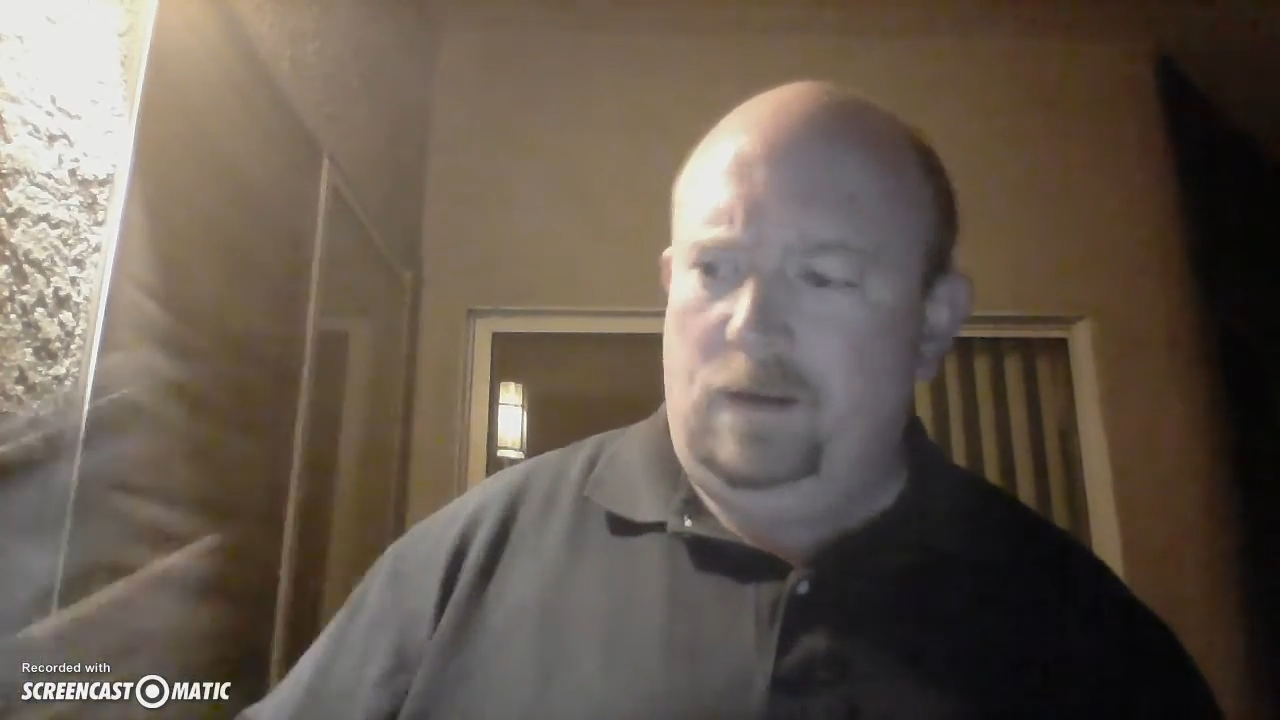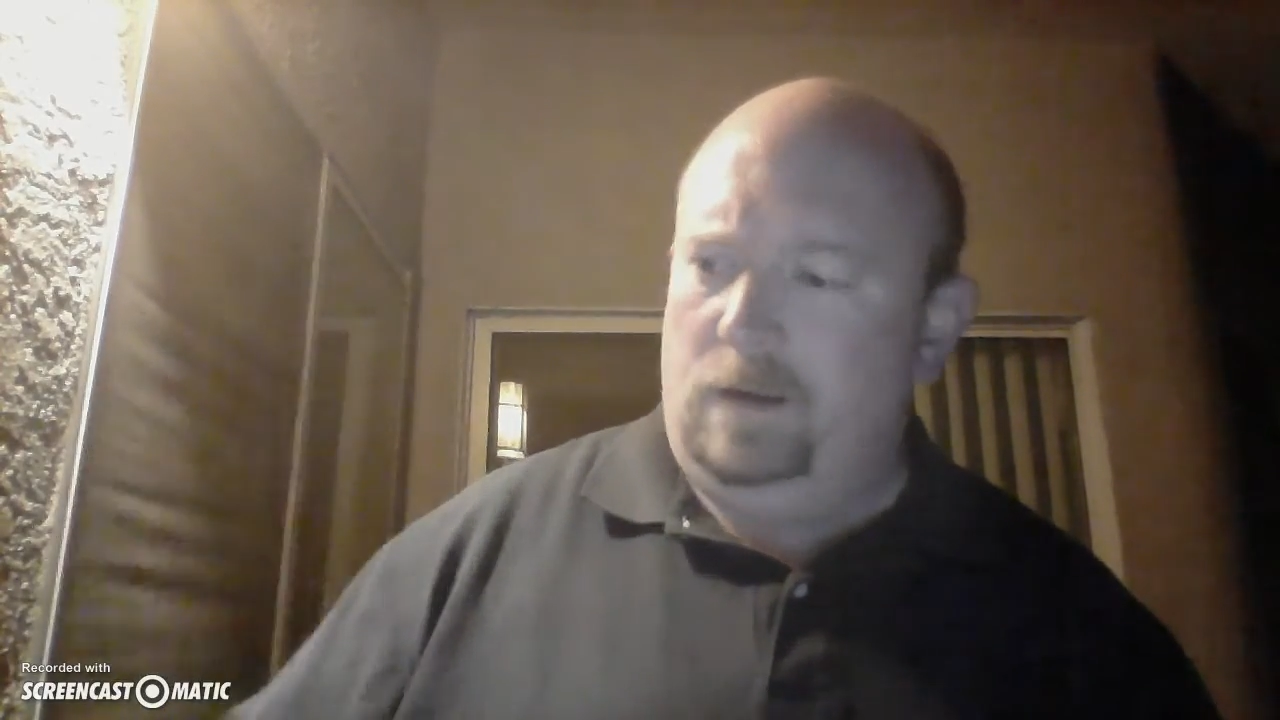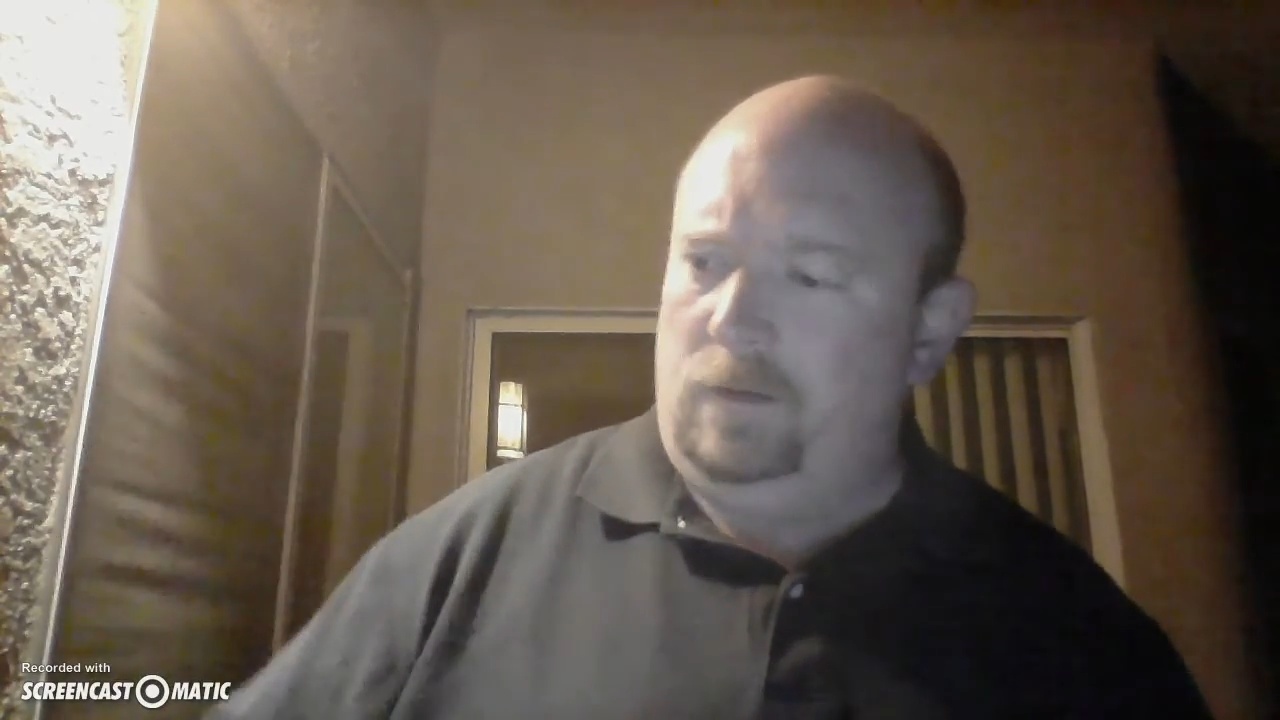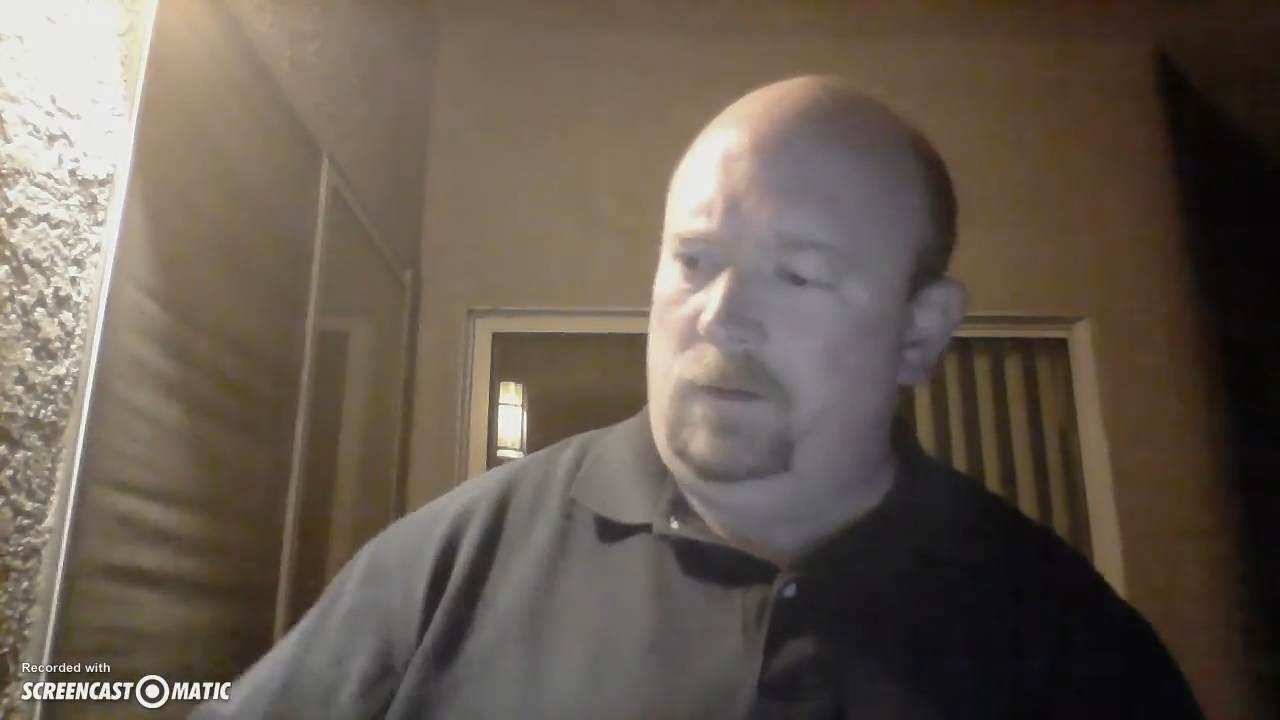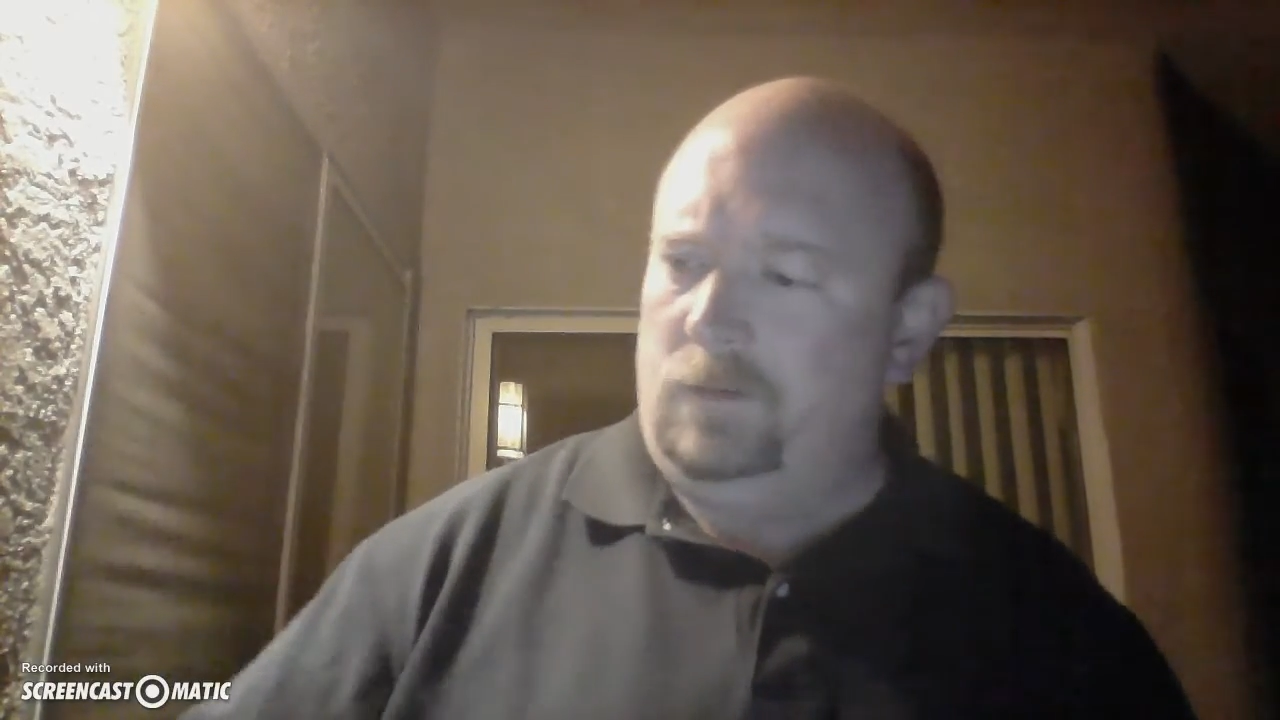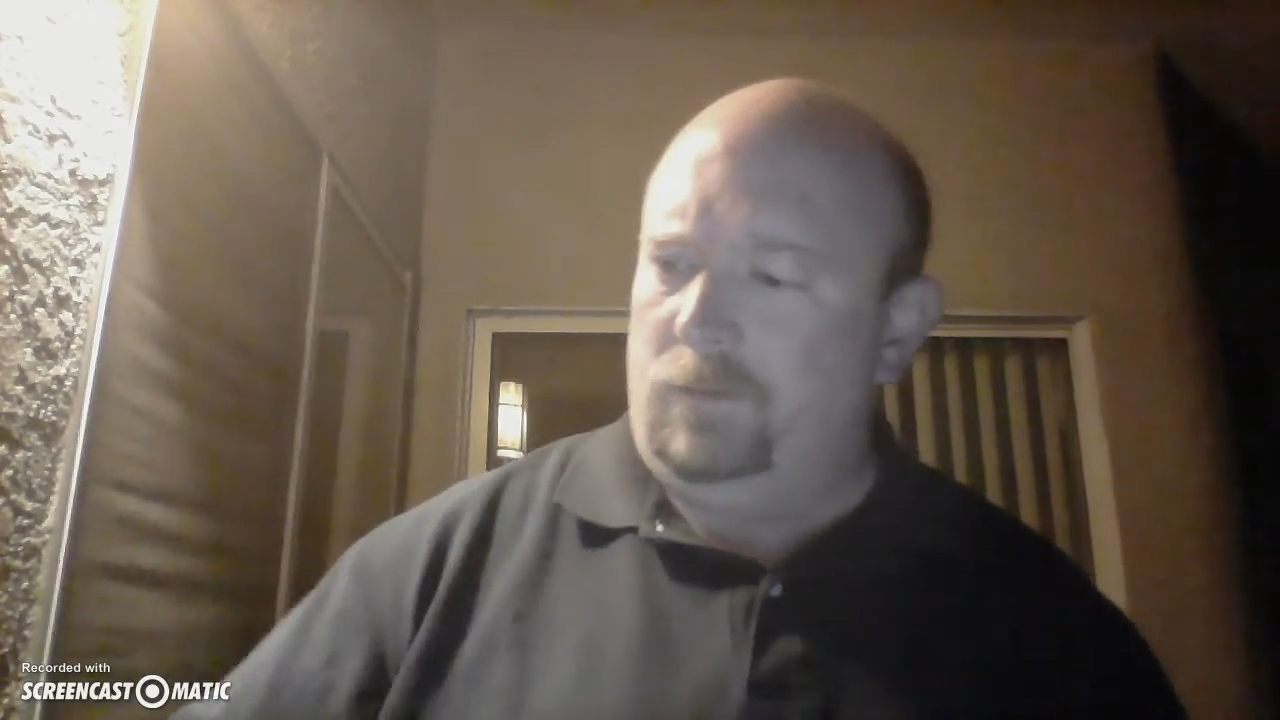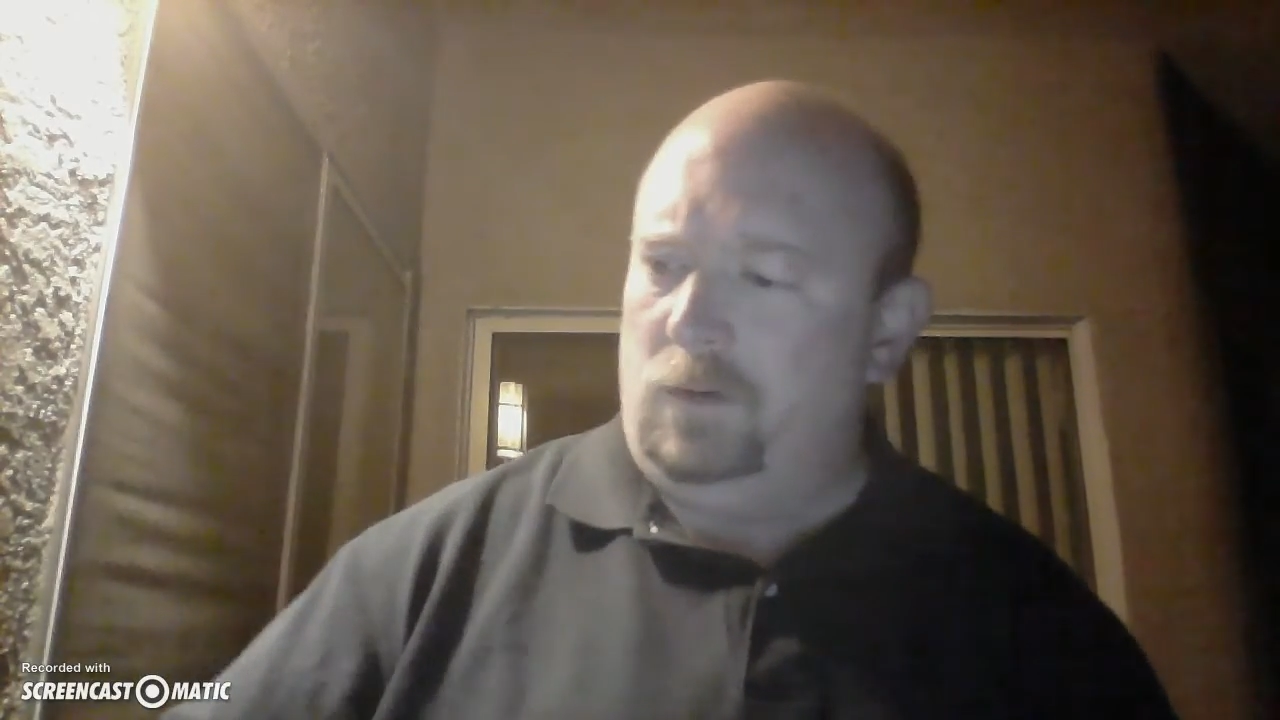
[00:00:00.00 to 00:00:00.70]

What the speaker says: those of you who